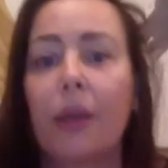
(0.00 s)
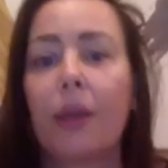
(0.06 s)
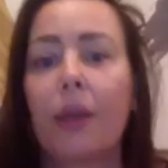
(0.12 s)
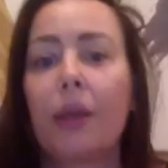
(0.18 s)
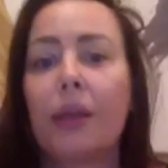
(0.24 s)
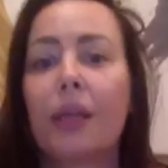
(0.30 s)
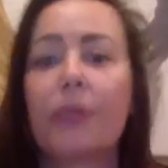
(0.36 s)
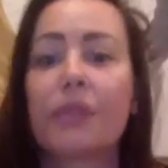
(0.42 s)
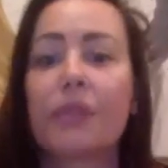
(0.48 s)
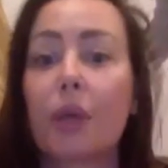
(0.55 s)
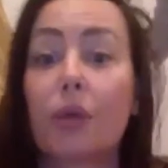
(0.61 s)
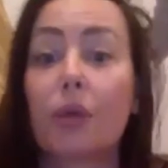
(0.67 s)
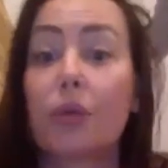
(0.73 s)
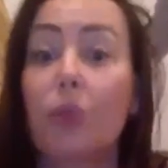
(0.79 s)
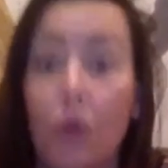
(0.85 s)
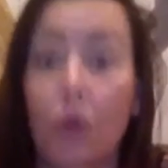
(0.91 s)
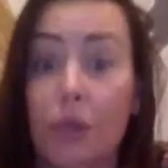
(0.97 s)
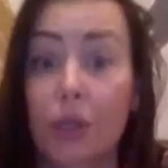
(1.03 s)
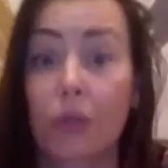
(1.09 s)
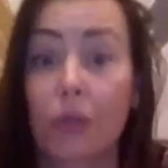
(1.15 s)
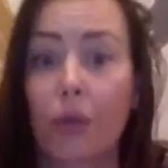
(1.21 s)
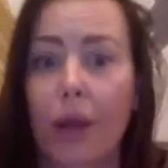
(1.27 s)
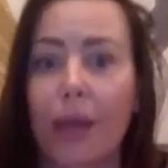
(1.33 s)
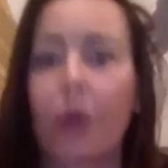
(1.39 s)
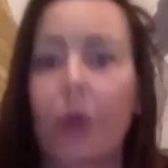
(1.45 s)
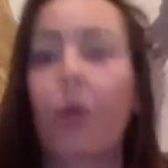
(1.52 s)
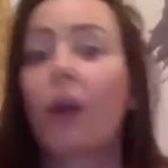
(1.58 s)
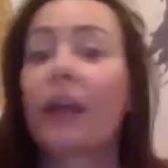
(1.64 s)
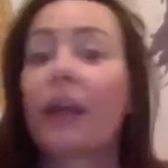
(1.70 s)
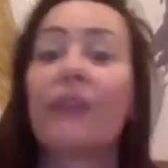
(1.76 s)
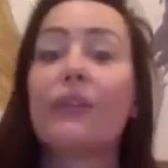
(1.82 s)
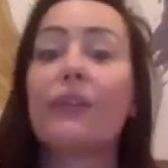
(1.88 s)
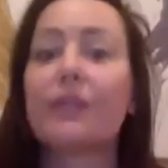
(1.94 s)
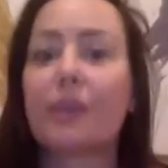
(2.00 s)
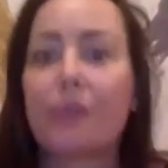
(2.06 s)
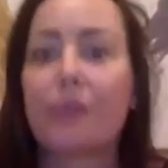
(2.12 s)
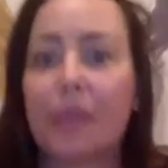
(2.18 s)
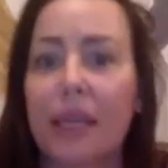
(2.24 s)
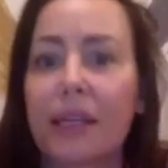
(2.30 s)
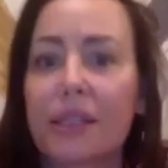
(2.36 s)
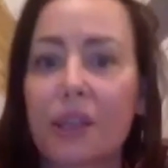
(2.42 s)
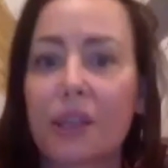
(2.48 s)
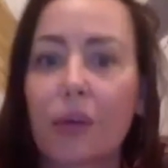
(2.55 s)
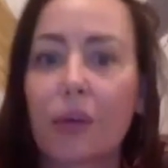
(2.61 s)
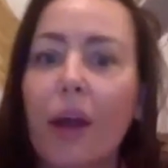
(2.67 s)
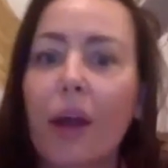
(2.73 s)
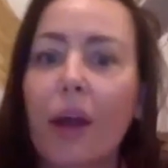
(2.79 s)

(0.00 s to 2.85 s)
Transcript: they were told not to cry, or I'll give you something to cry